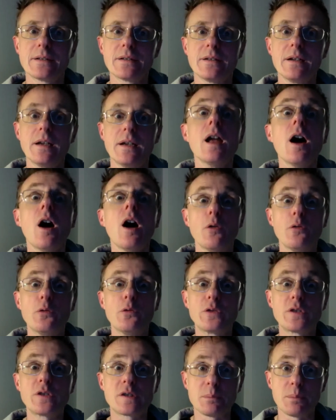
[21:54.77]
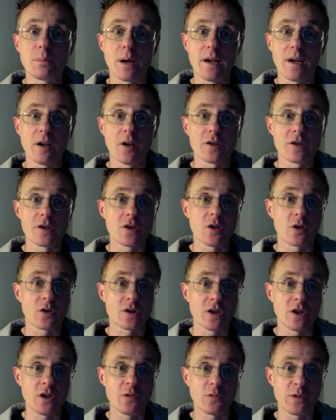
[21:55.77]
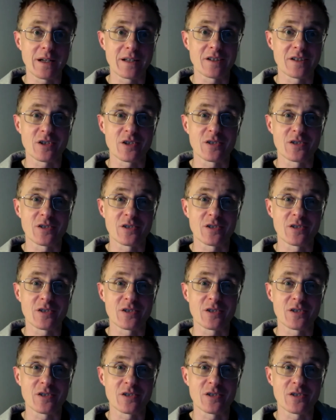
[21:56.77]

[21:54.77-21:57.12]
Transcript: loved by a lot of Doctor Who fans